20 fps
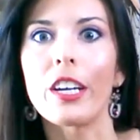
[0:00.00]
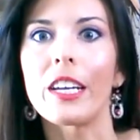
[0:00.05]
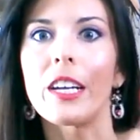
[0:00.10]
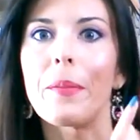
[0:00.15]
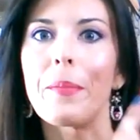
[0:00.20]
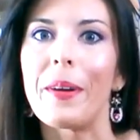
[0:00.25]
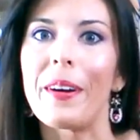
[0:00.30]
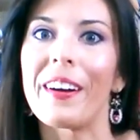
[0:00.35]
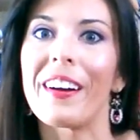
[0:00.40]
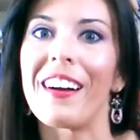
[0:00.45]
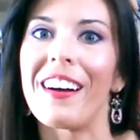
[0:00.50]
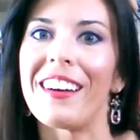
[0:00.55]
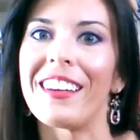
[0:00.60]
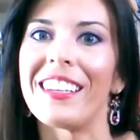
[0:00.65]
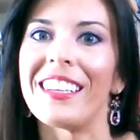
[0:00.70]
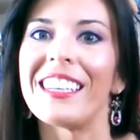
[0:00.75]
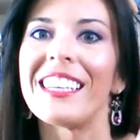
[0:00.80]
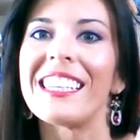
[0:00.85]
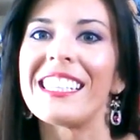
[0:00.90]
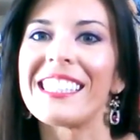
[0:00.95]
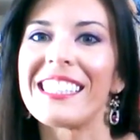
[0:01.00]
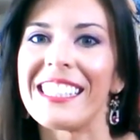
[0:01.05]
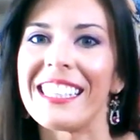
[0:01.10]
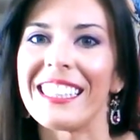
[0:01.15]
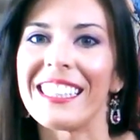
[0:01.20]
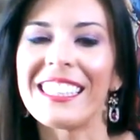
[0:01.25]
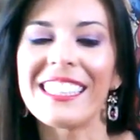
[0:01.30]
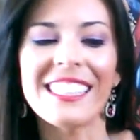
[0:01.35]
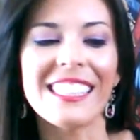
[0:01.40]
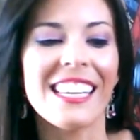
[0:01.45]
Americana
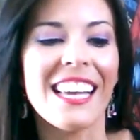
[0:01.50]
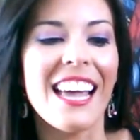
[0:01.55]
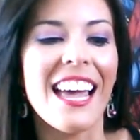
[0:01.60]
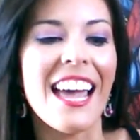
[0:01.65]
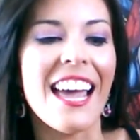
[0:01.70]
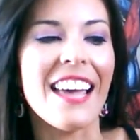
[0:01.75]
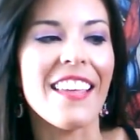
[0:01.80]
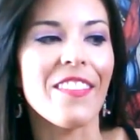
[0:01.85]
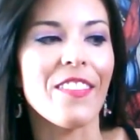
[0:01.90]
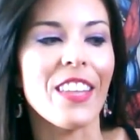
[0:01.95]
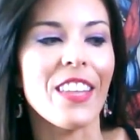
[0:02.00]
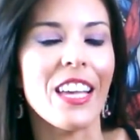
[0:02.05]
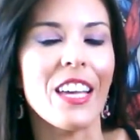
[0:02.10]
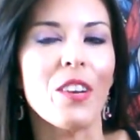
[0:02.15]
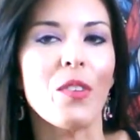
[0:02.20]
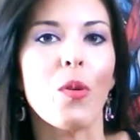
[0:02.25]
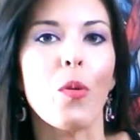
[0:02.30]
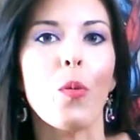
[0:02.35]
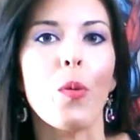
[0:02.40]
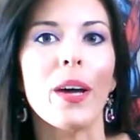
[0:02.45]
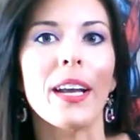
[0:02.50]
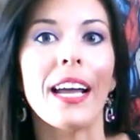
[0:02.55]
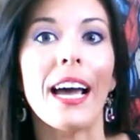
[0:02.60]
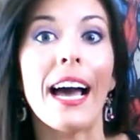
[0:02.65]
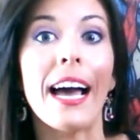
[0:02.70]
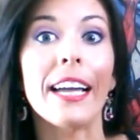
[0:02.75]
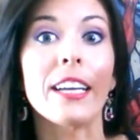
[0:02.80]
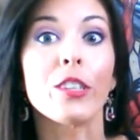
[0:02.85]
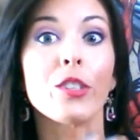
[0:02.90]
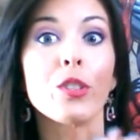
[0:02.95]
sealant, and then when
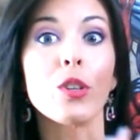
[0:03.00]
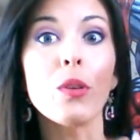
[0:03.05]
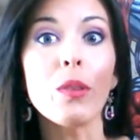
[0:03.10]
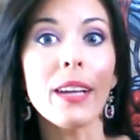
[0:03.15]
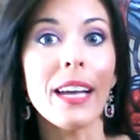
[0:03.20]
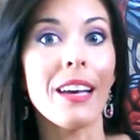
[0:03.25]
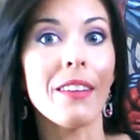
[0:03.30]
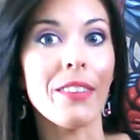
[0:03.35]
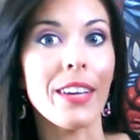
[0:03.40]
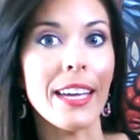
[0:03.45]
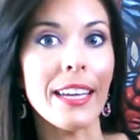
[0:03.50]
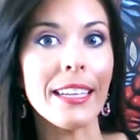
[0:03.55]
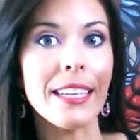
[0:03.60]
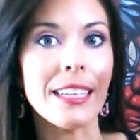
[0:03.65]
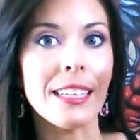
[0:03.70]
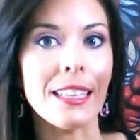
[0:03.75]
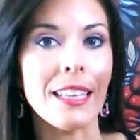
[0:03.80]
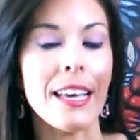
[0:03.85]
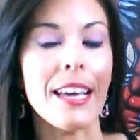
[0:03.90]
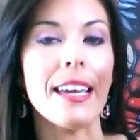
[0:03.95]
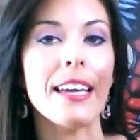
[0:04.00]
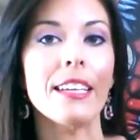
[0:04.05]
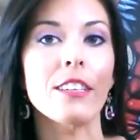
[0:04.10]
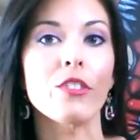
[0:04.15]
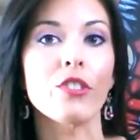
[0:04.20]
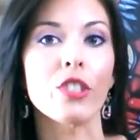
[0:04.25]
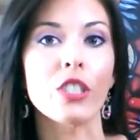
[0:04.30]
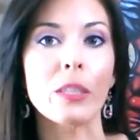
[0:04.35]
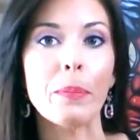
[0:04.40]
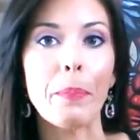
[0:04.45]
I don't have any clay, it's
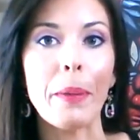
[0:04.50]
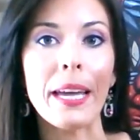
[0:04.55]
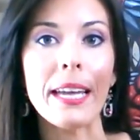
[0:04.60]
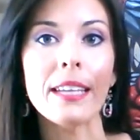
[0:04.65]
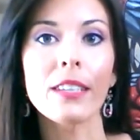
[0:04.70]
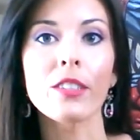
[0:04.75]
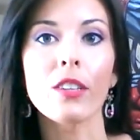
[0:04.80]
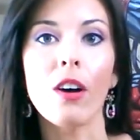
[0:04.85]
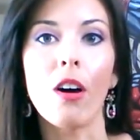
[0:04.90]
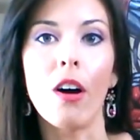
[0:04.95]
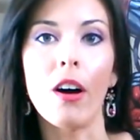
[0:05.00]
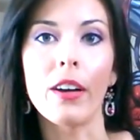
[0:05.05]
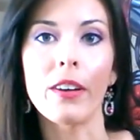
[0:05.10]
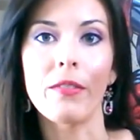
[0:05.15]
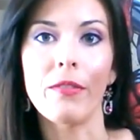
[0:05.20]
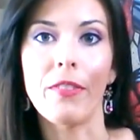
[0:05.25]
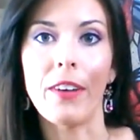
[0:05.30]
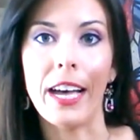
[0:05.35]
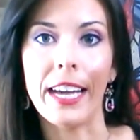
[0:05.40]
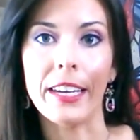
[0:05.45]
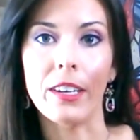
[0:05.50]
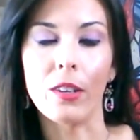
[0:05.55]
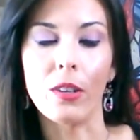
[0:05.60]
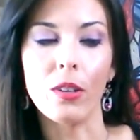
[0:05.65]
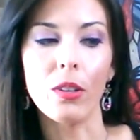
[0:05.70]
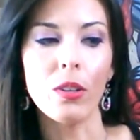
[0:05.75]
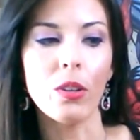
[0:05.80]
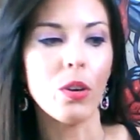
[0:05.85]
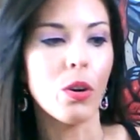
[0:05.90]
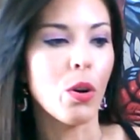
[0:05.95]
just paint on
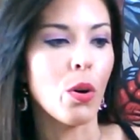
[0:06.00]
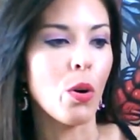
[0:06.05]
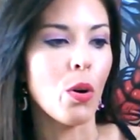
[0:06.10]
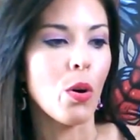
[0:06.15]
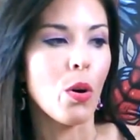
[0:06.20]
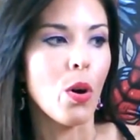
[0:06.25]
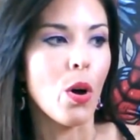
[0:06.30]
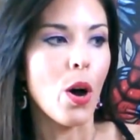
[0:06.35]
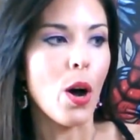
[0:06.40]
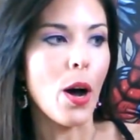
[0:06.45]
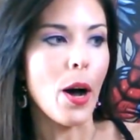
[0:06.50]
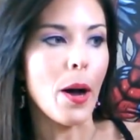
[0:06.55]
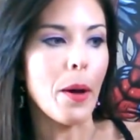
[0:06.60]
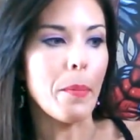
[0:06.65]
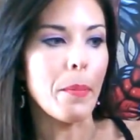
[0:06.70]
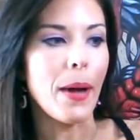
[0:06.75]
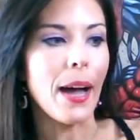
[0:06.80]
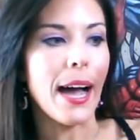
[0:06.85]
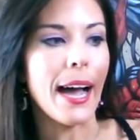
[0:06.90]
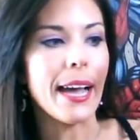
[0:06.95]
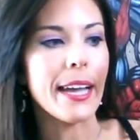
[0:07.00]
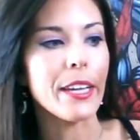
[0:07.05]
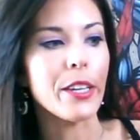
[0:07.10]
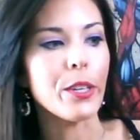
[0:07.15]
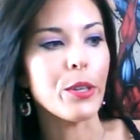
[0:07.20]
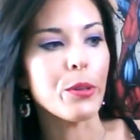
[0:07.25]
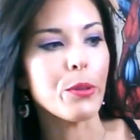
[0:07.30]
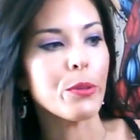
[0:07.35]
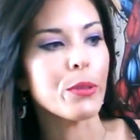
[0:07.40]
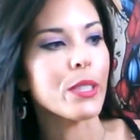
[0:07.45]
vinyl, I
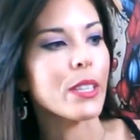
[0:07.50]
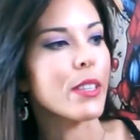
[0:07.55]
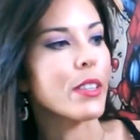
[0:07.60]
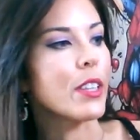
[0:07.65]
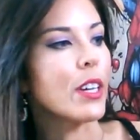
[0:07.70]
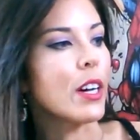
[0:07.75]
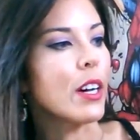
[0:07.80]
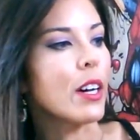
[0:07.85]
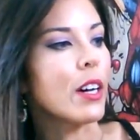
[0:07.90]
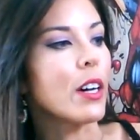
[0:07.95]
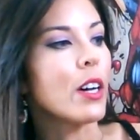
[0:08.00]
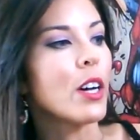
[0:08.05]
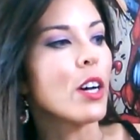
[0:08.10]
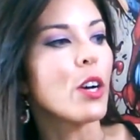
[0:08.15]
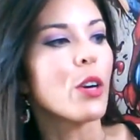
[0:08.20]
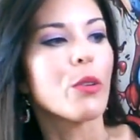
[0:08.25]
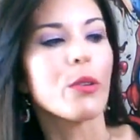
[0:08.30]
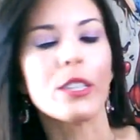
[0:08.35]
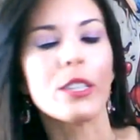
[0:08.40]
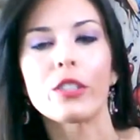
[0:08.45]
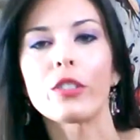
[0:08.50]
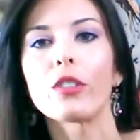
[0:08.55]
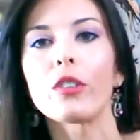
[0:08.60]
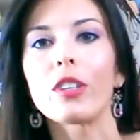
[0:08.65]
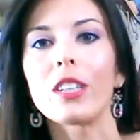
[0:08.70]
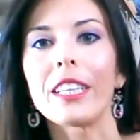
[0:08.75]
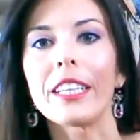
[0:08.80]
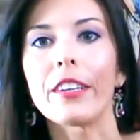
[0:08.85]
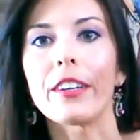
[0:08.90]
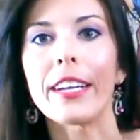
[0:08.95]
use the crystal
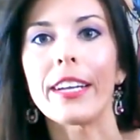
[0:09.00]
clear